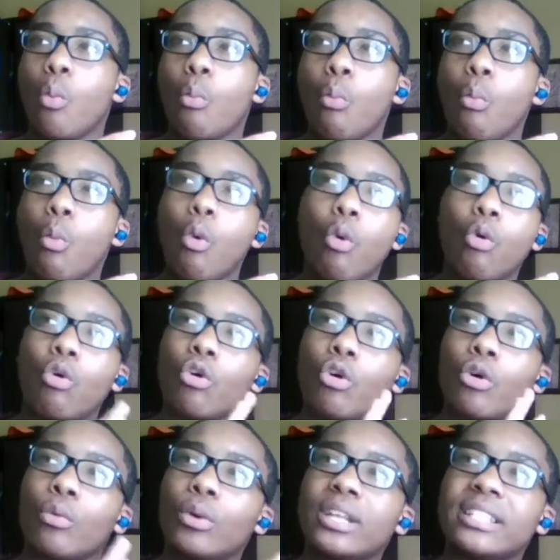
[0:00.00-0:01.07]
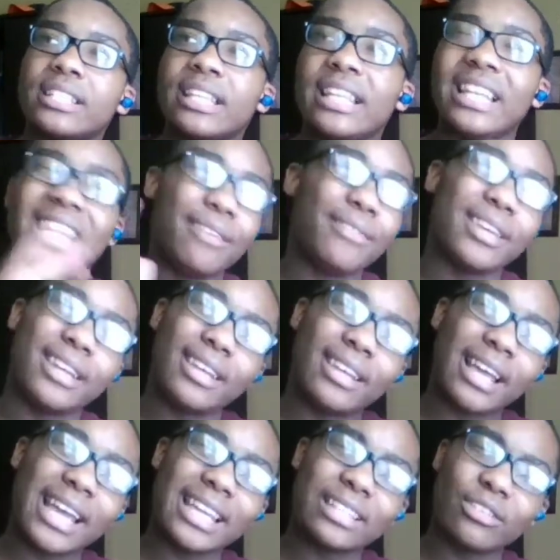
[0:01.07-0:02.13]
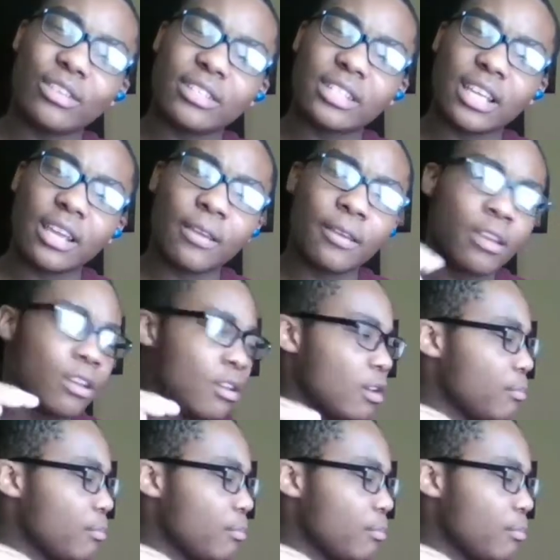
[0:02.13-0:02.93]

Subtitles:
livid, I guess you can say,